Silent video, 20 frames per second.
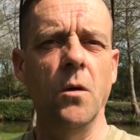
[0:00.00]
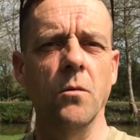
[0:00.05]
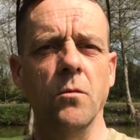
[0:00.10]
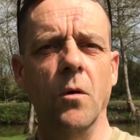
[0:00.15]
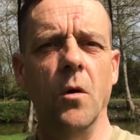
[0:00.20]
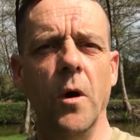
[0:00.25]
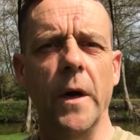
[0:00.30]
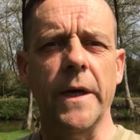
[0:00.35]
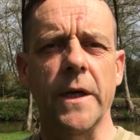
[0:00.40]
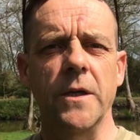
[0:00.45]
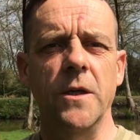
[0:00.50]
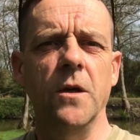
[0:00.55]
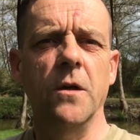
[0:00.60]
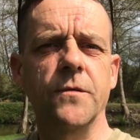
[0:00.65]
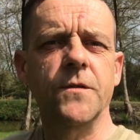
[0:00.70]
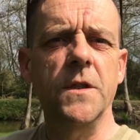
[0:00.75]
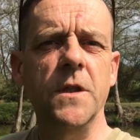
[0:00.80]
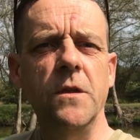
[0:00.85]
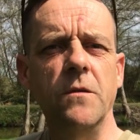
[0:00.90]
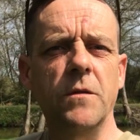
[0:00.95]
Right, good
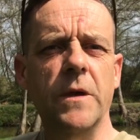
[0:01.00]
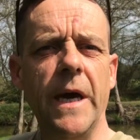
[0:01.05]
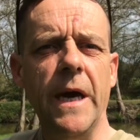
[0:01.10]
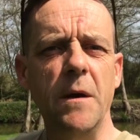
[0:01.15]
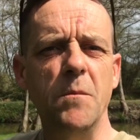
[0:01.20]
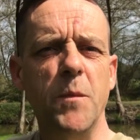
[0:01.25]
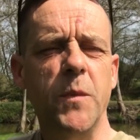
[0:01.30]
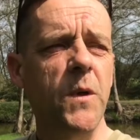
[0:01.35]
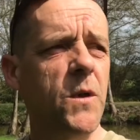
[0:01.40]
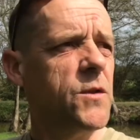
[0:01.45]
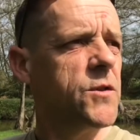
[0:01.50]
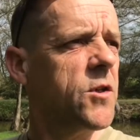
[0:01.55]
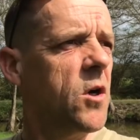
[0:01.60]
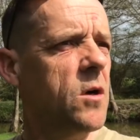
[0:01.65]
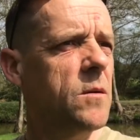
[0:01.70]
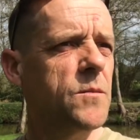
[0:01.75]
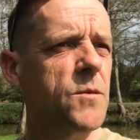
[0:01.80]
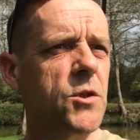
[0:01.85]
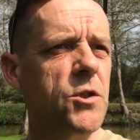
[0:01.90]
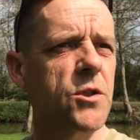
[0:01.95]
afternoon campers.
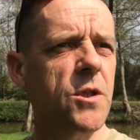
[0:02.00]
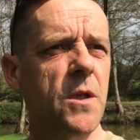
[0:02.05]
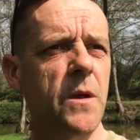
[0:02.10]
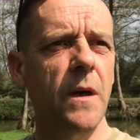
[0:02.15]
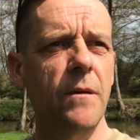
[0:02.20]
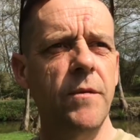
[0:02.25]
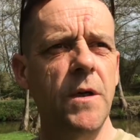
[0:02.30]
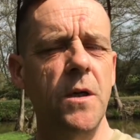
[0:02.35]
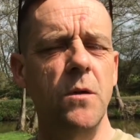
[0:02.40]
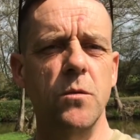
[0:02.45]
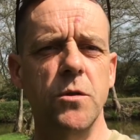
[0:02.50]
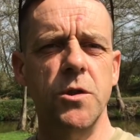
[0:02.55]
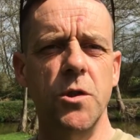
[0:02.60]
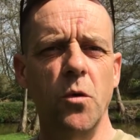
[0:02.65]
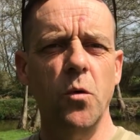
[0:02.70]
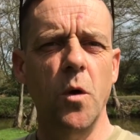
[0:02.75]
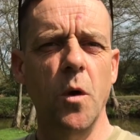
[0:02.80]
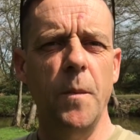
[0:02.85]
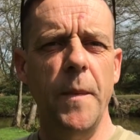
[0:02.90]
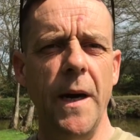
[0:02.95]
I'm just going to have a little
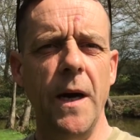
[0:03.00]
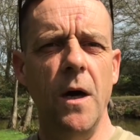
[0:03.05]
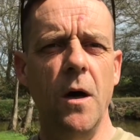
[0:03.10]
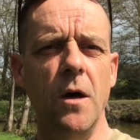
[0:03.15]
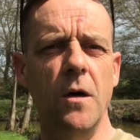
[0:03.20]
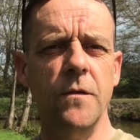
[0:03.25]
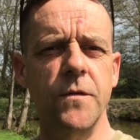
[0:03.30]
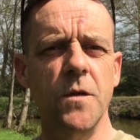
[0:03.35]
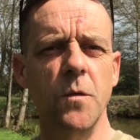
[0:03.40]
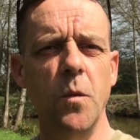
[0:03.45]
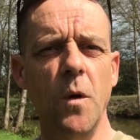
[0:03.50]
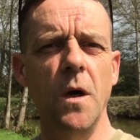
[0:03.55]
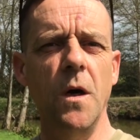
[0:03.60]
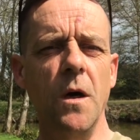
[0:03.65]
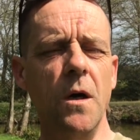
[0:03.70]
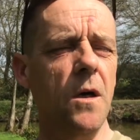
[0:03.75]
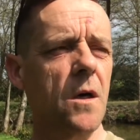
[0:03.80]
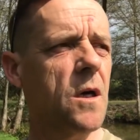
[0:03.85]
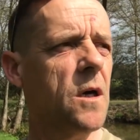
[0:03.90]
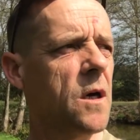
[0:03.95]
stalk about after
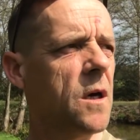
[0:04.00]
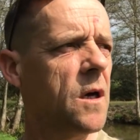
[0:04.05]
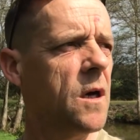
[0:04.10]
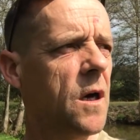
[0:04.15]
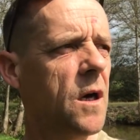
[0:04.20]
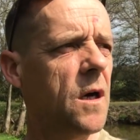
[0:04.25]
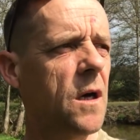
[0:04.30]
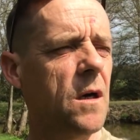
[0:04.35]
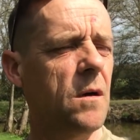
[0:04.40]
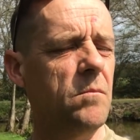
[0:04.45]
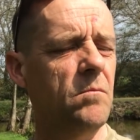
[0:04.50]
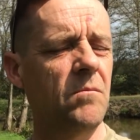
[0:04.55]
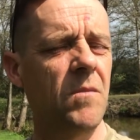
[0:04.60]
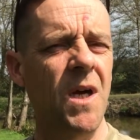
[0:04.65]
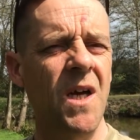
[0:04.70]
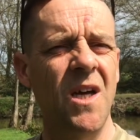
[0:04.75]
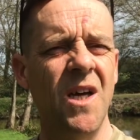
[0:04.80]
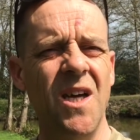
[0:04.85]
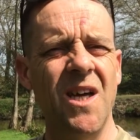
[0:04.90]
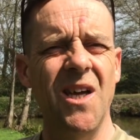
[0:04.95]
work.
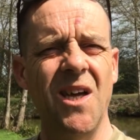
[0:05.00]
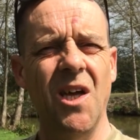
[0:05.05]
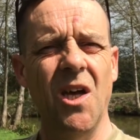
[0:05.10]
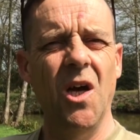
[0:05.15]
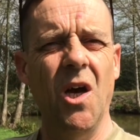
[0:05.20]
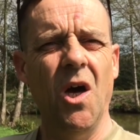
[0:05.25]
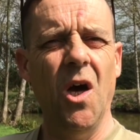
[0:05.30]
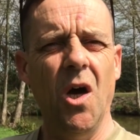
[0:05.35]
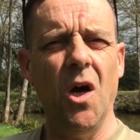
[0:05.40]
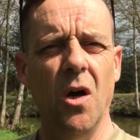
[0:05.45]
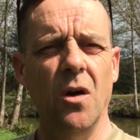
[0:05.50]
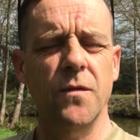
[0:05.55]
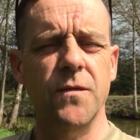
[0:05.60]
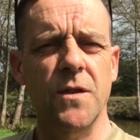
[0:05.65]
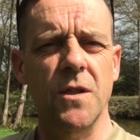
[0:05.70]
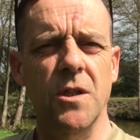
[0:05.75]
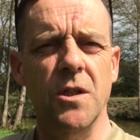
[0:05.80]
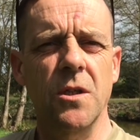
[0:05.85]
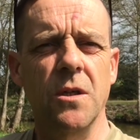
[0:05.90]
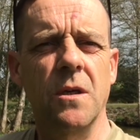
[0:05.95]

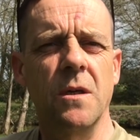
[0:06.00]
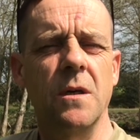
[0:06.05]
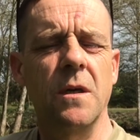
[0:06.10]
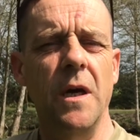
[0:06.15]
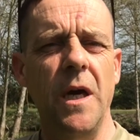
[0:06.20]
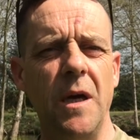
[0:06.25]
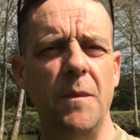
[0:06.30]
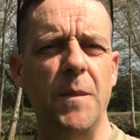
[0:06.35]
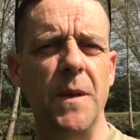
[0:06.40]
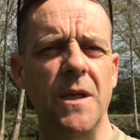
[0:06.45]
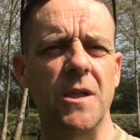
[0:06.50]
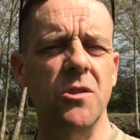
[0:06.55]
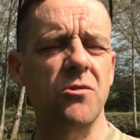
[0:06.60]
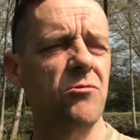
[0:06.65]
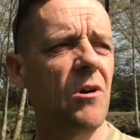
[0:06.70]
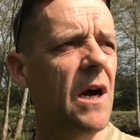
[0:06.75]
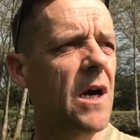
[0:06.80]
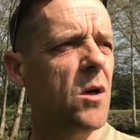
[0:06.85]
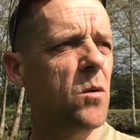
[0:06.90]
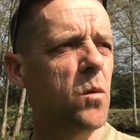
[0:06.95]
After the epic
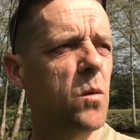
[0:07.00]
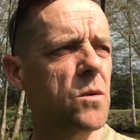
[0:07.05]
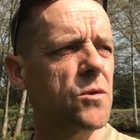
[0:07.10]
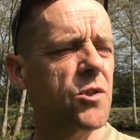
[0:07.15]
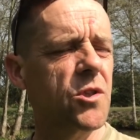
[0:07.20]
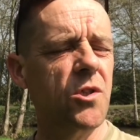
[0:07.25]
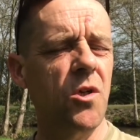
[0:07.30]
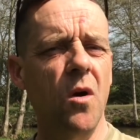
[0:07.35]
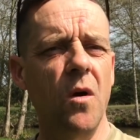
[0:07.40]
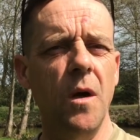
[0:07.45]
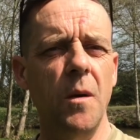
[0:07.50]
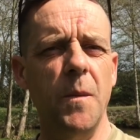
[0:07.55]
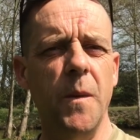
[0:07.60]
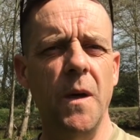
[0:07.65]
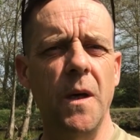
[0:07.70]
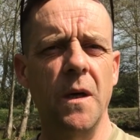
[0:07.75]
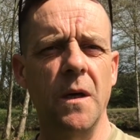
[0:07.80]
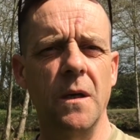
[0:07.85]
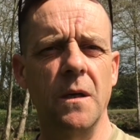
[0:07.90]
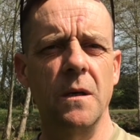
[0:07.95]
struggle on snipe
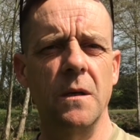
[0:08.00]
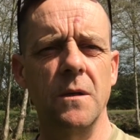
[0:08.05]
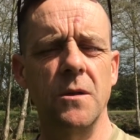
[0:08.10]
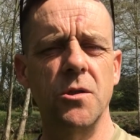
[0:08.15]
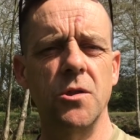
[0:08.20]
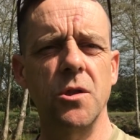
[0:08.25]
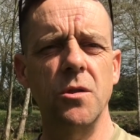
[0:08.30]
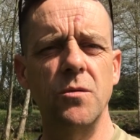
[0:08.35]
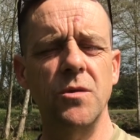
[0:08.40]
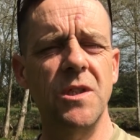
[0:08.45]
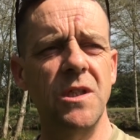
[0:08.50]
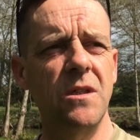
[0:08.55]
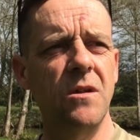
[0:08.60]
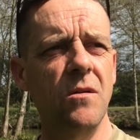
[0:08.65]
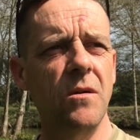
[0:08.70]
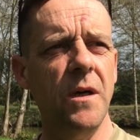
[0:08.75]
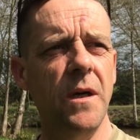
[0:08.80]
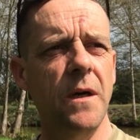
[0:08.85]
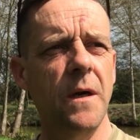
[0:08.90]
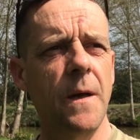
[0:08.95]
Tuesday
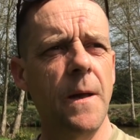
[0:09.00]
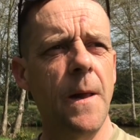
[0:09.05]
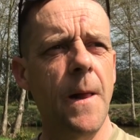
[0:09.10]
night,